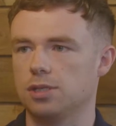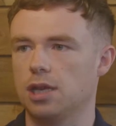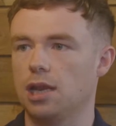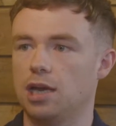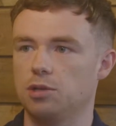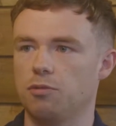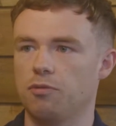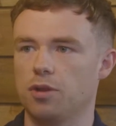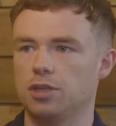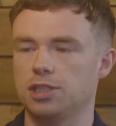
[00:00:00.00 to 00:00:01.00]
aligned with
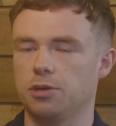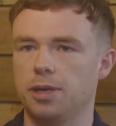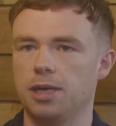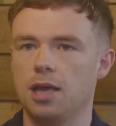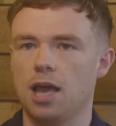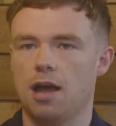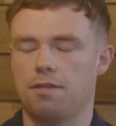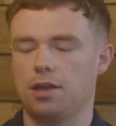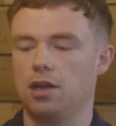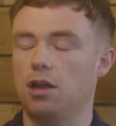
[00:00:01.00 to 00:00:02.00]
what they're doing. I
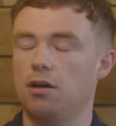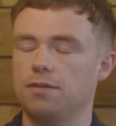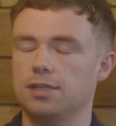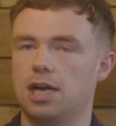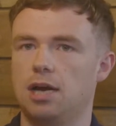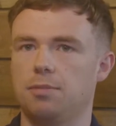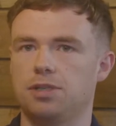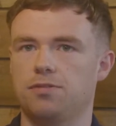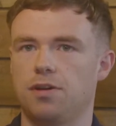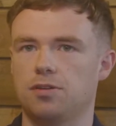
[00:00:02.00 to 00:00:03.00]
think a lot of the time
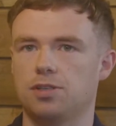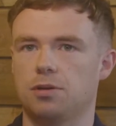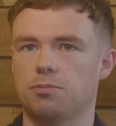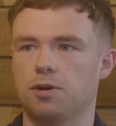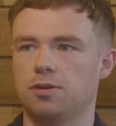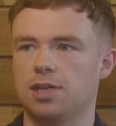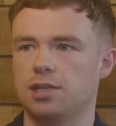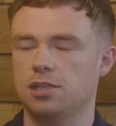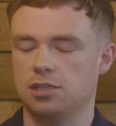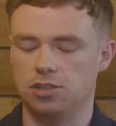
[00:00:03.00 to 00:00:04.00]
is focusing on
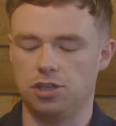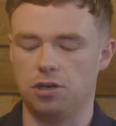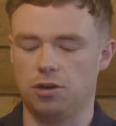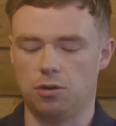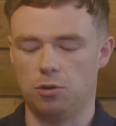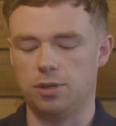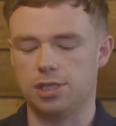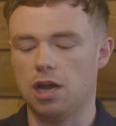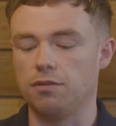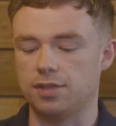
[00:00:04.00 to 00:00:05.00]
processes, because you can't always
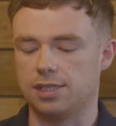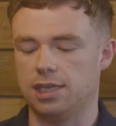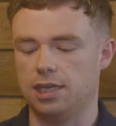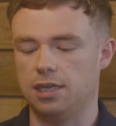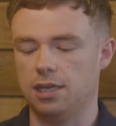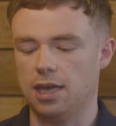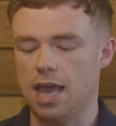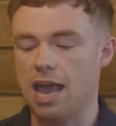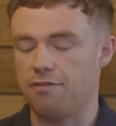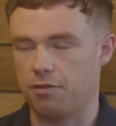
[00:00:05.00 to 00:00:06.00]
oversee
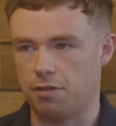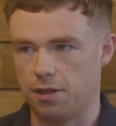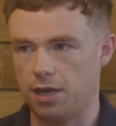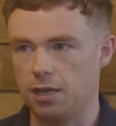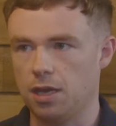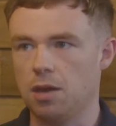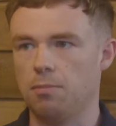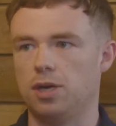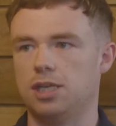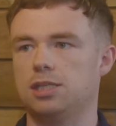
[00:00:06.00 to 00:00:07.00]
everything,
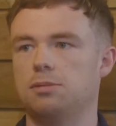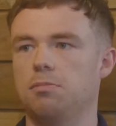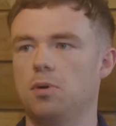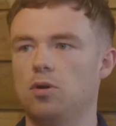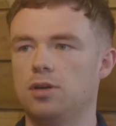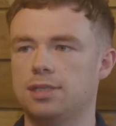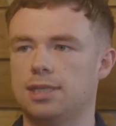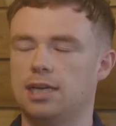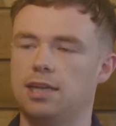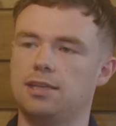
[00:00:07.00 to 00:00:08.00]
but it's
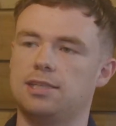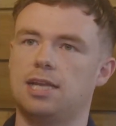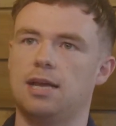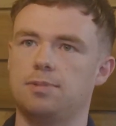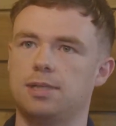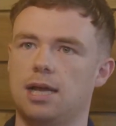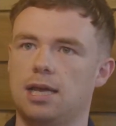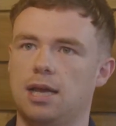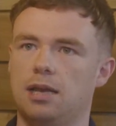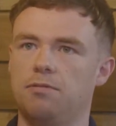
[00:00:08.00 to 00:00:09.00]
understanding the steps that
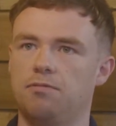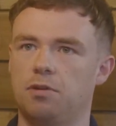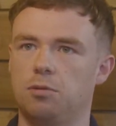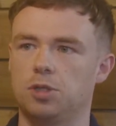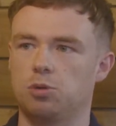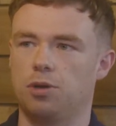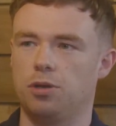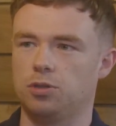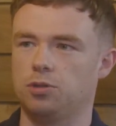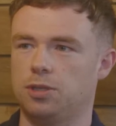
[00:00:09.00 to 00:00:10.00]
can influence what
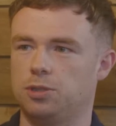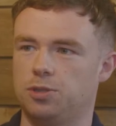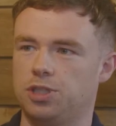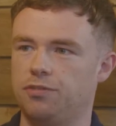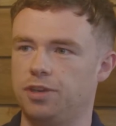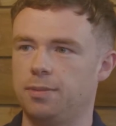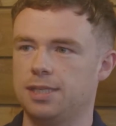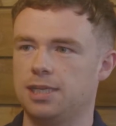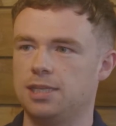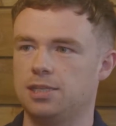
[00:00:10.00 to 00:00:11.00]
you're trying to achieve in a
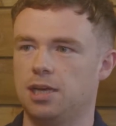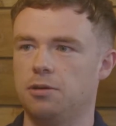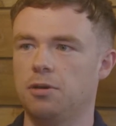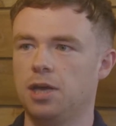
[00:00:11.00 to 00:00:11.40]
business. So